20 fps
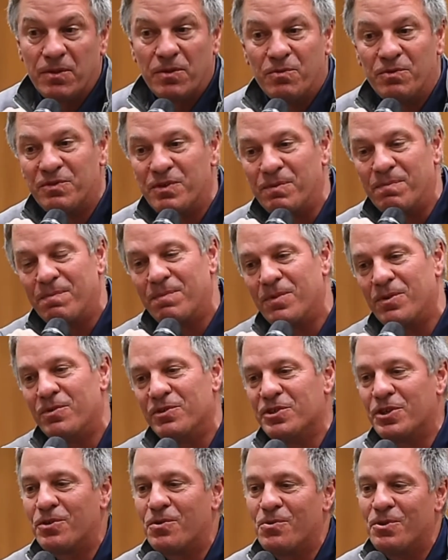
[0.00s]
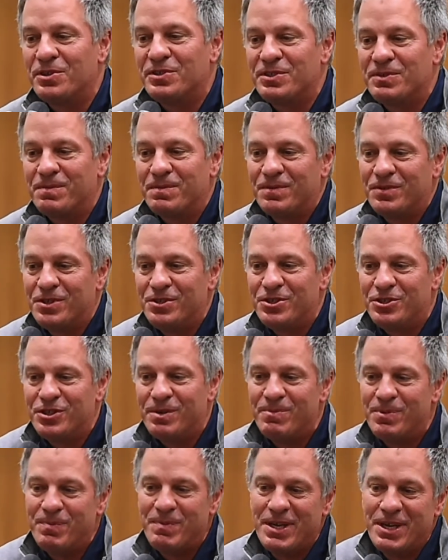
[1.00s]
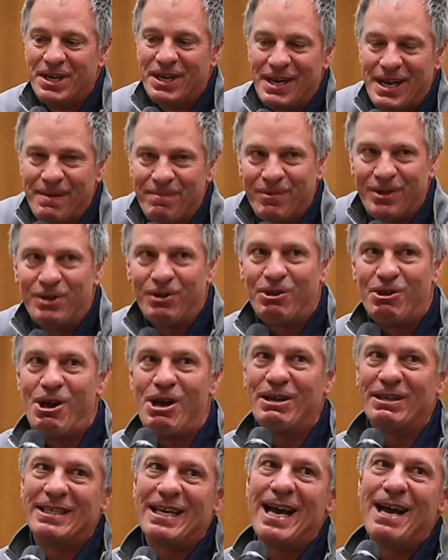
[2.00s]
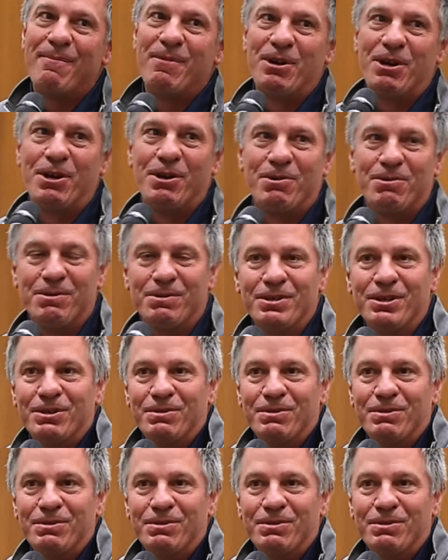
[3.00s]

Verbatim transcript: There was a there was a course that Jim Rubino and I played a long time ago